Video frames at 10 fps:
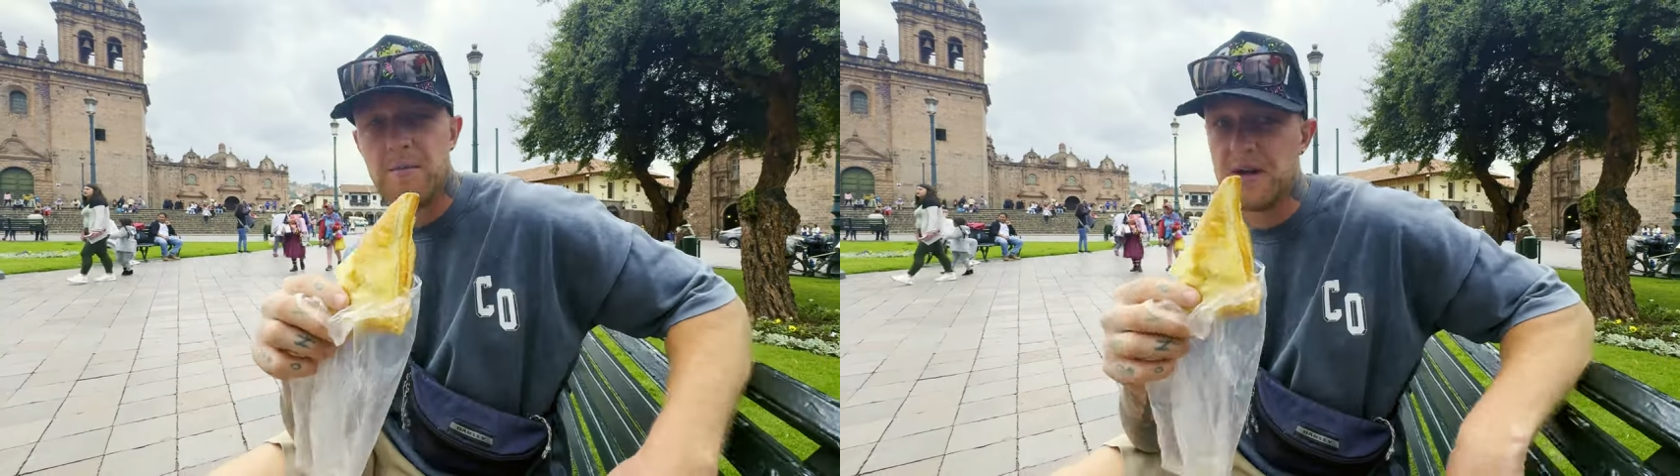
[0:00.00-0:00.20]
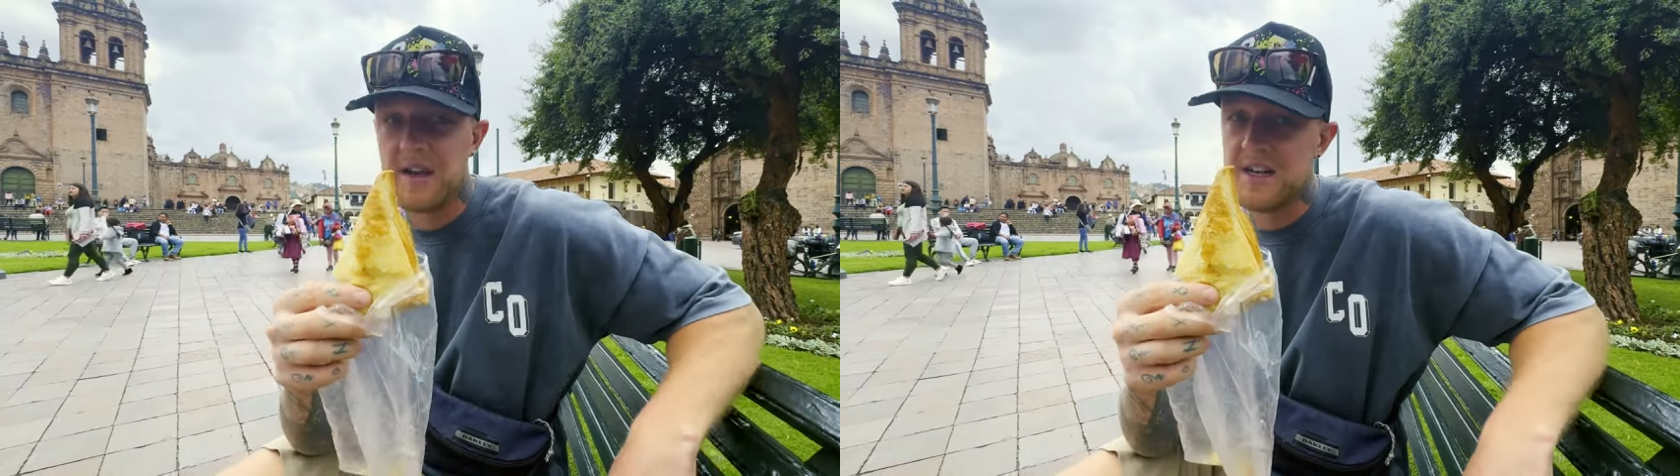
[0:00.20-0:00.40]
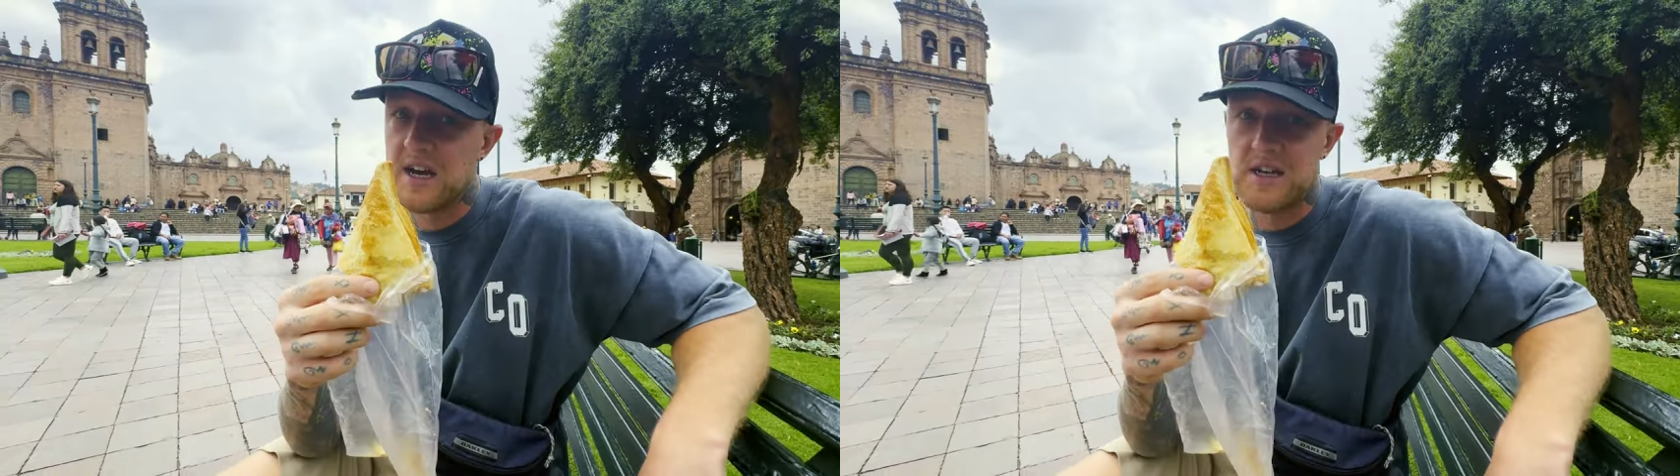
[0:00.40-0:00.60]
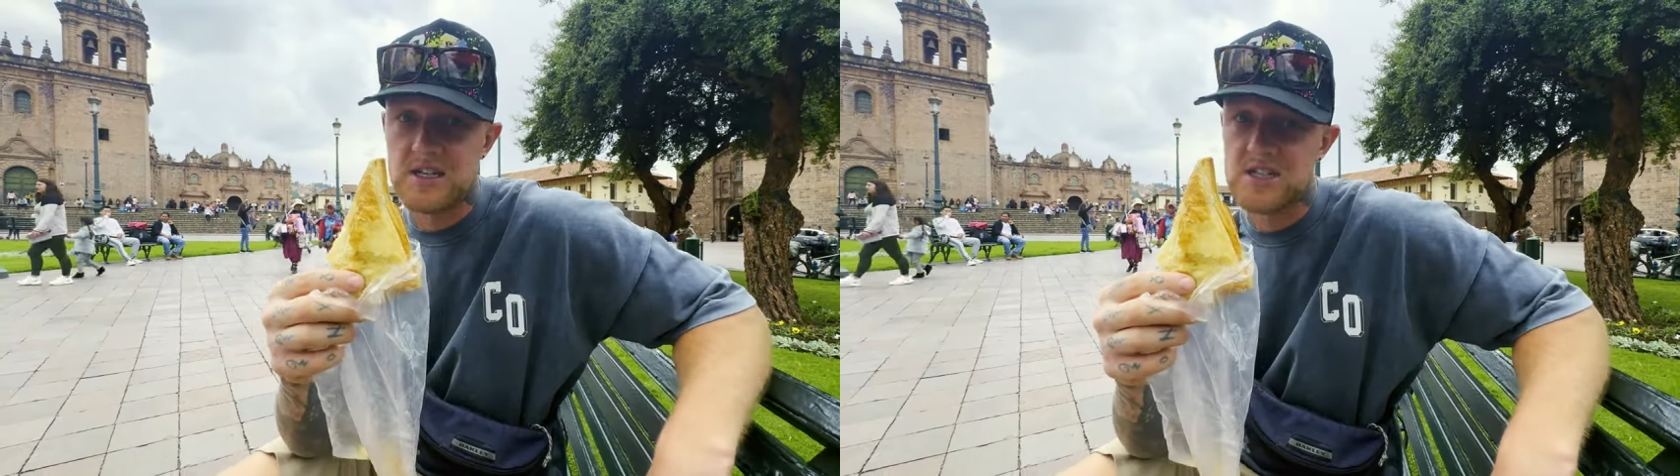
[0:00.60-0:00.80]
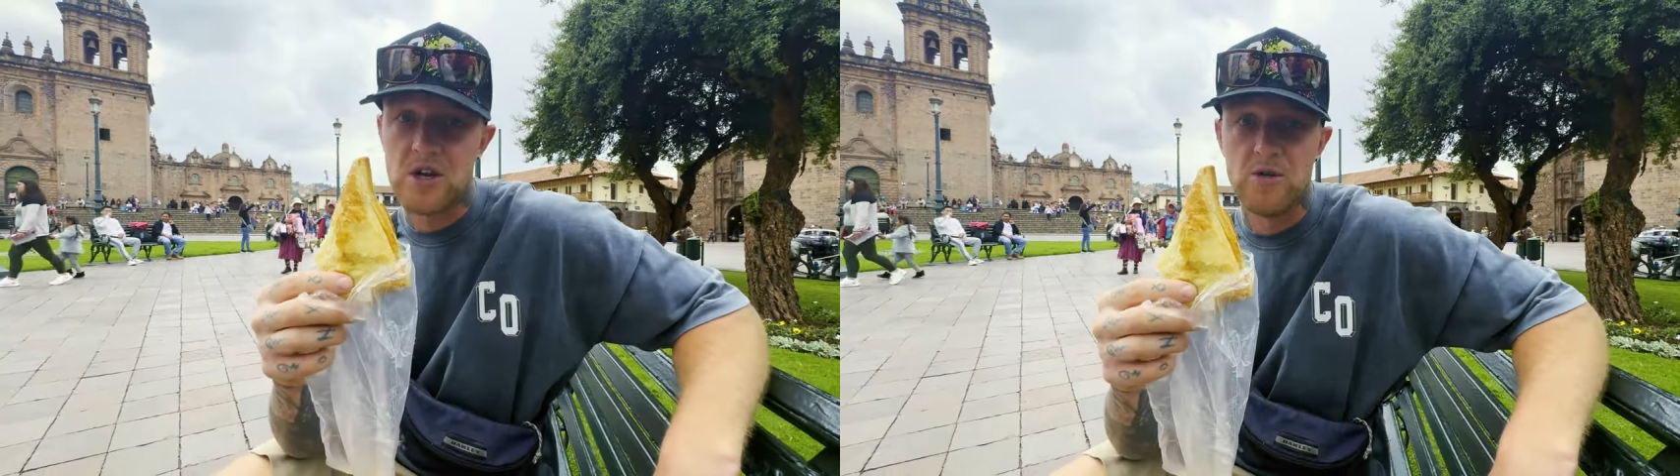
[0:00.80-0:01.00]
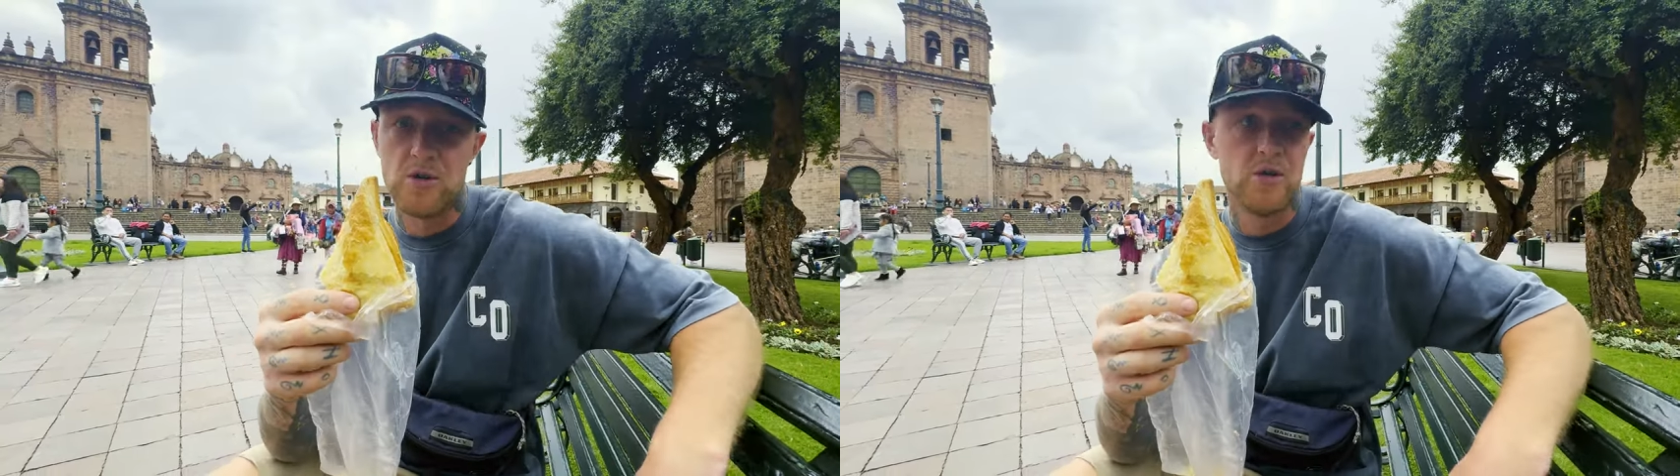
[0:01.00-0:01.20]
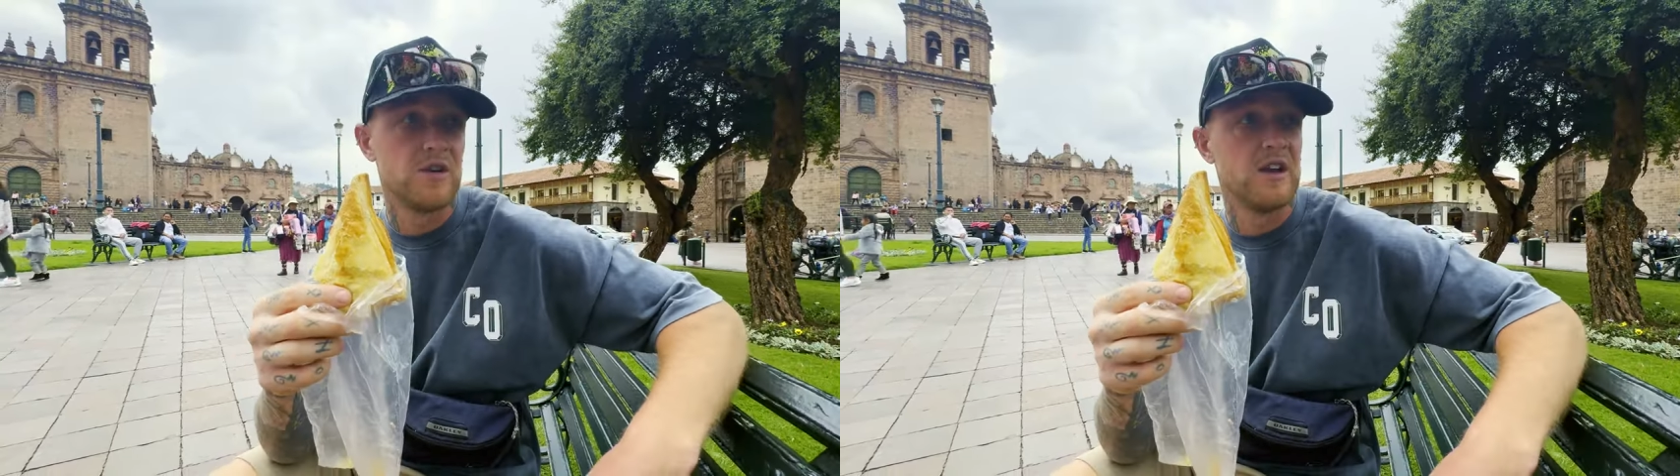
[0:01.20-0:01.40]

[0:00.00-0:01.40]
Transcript: but they taste so good,